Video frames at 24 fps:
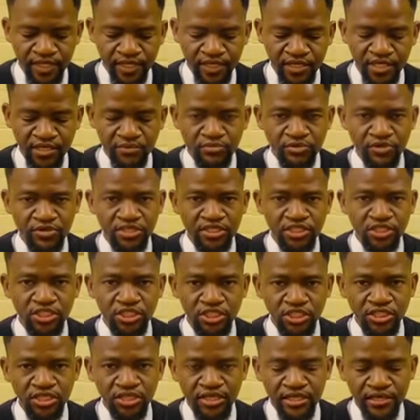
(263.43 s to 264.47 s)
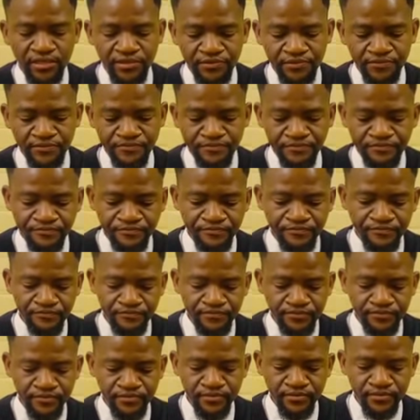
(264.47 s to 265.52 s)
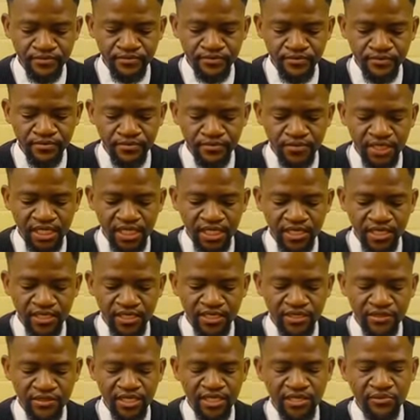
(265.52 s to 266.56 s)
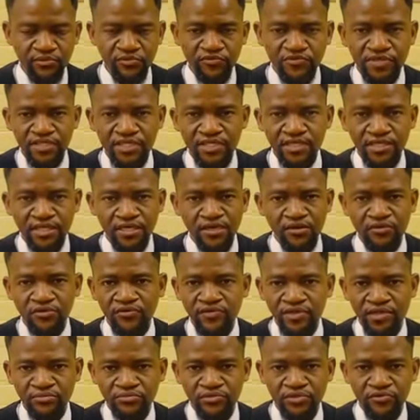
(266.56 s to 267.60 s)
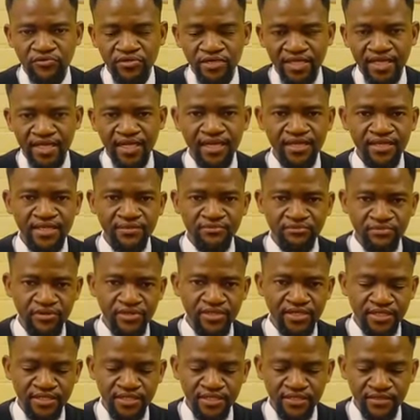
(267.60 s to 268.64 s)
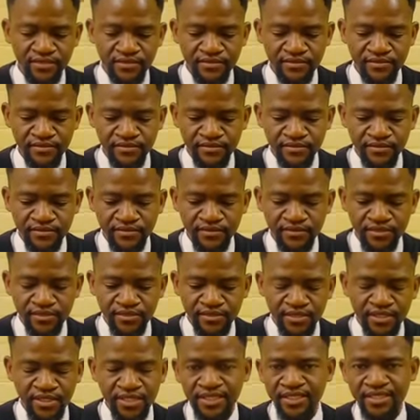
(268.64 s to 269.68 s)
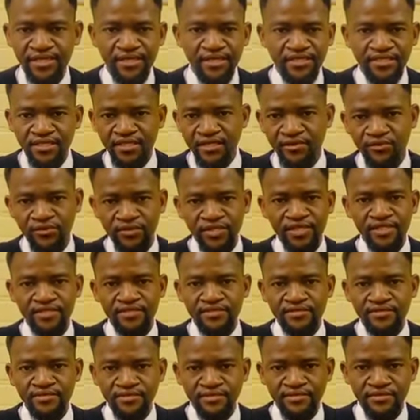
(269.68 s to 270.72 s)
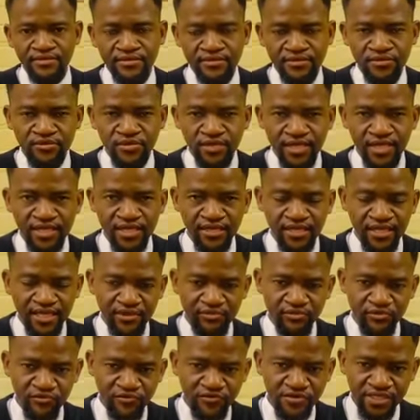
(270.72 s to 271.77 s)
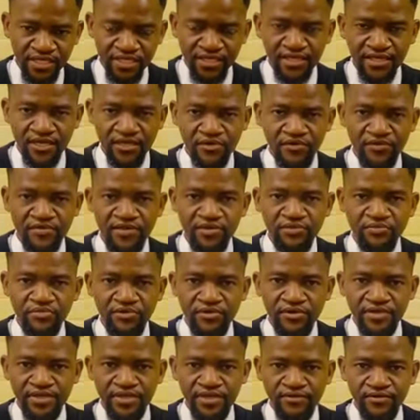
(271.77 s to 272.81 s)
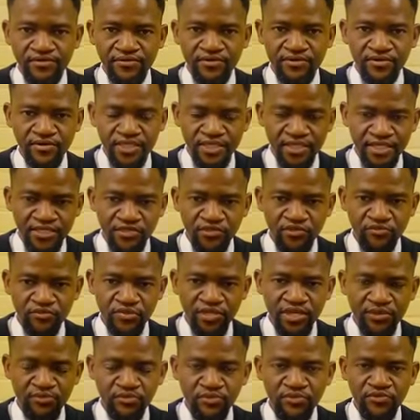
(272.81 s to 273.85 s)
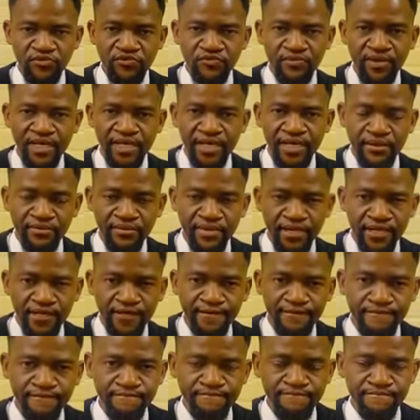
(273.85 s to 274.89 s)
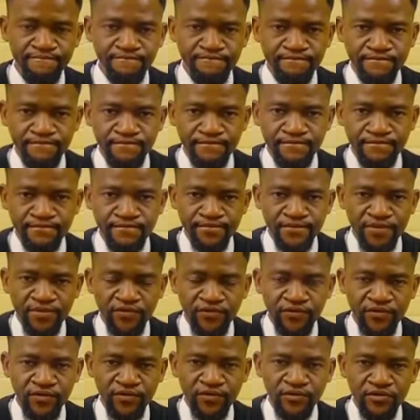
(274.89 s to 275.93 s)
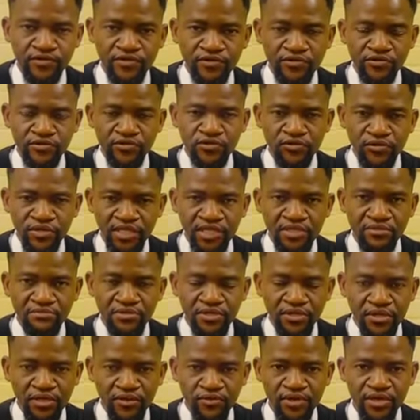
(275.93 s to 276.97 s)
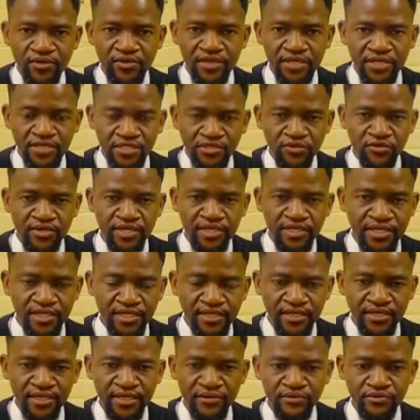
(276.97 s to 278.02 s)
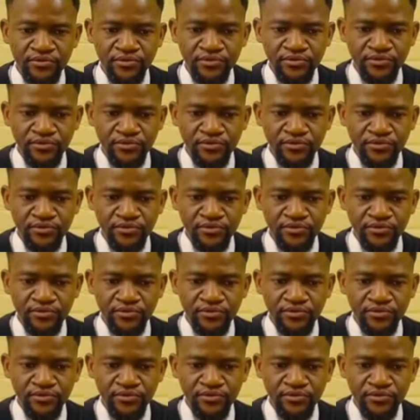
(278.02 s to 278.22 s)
the port in general, anything that moves in and out of the port, we regard the port as international waters. So anything that moves in and out of the port will need to be approved by NAMRA so we can be aware what is going in and out.